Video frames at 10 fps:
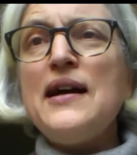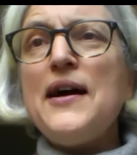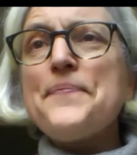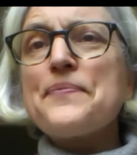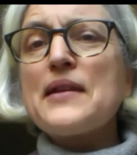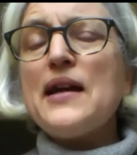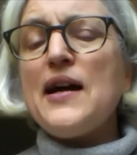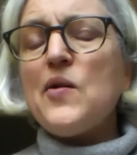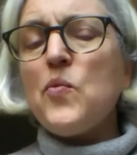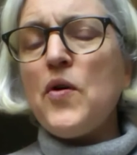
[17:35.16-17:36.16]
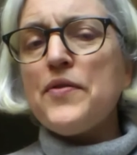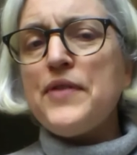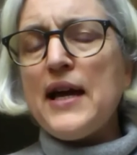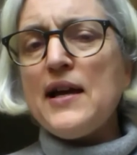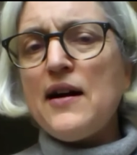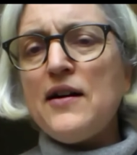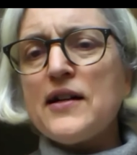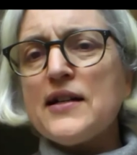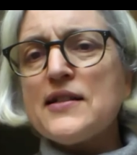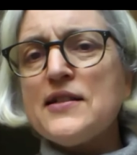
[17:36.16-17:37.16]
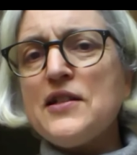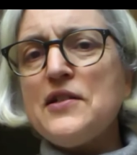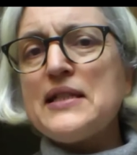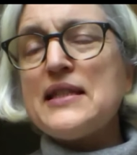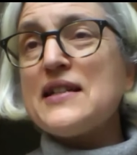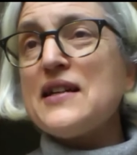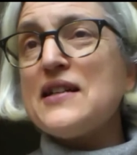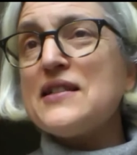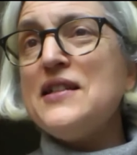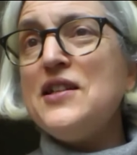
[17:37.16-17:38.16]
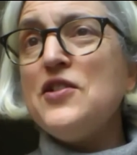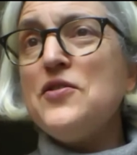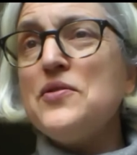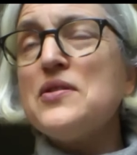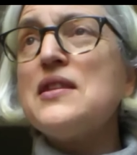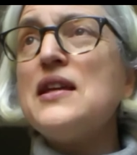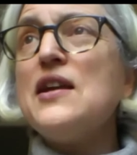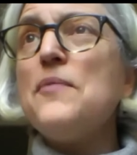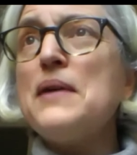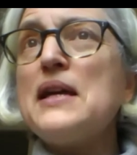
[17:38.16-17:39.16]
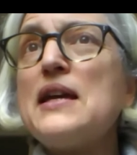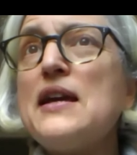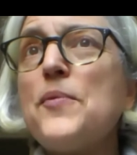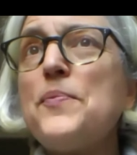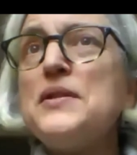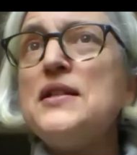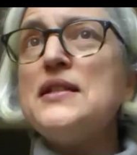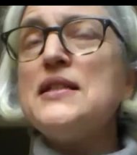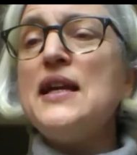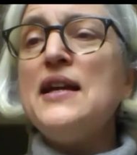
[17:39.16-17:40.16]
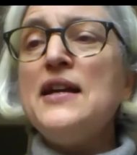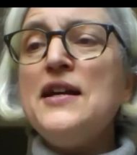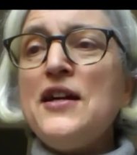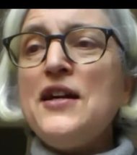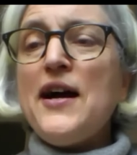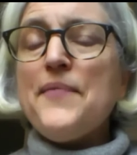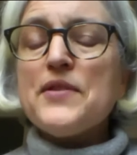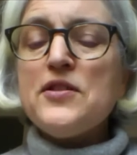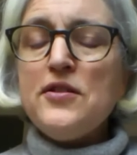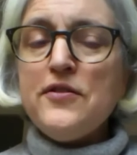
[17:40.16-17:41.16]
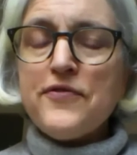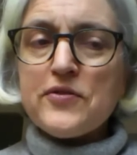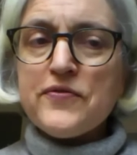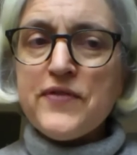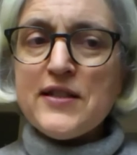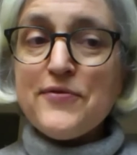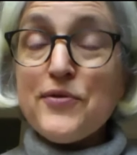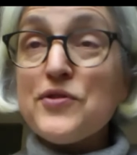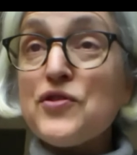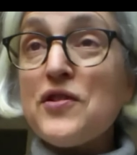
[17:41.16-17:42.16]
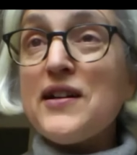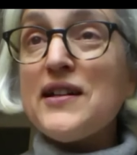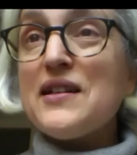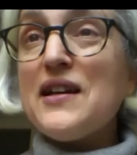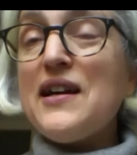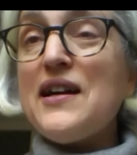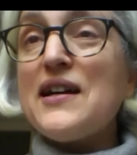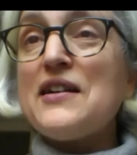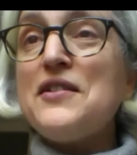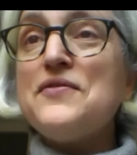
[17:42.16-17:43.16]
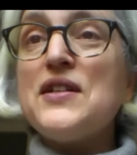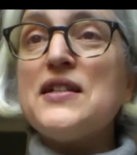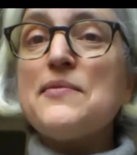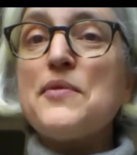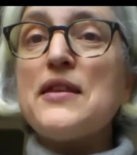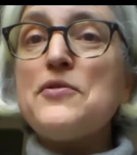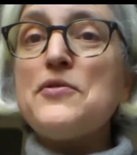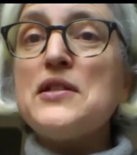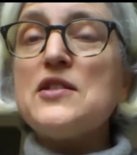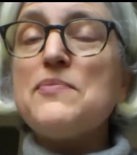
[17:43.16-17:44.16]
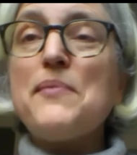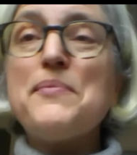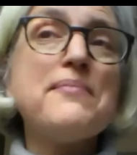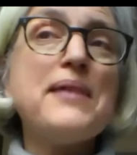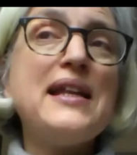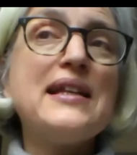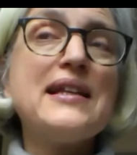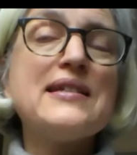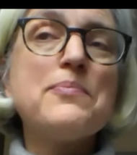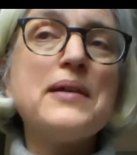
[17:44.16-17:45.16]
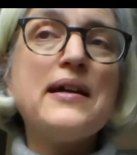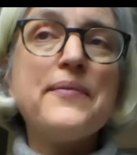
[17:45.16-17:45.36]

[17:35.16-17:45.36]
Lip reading: And what they are going to do is they're going to use the Big Give opportunity twofold. First of all, to try and convert some of their audience members and mailing list